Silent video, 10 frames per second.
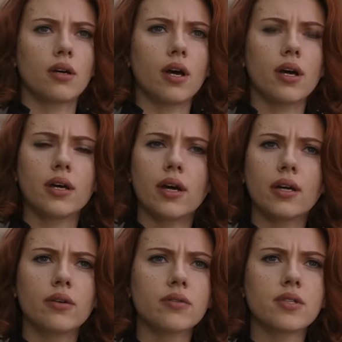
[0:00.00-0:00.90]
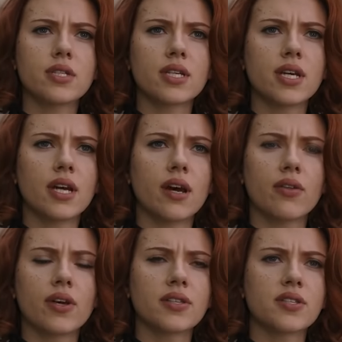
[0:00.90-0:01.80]
me again how there can be more
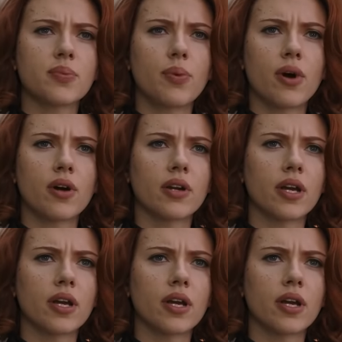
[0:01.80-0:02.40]
vibranium?